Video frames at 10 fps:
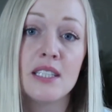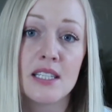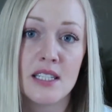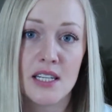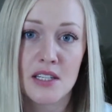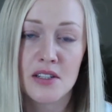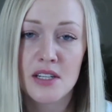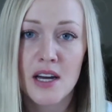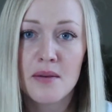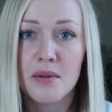gestational
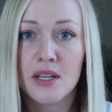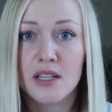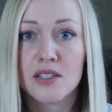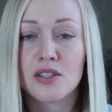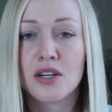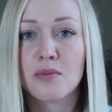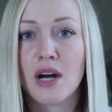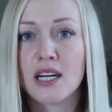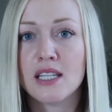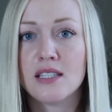diabetes during
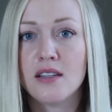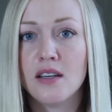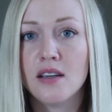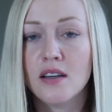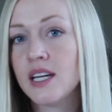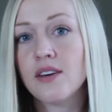pregnancy,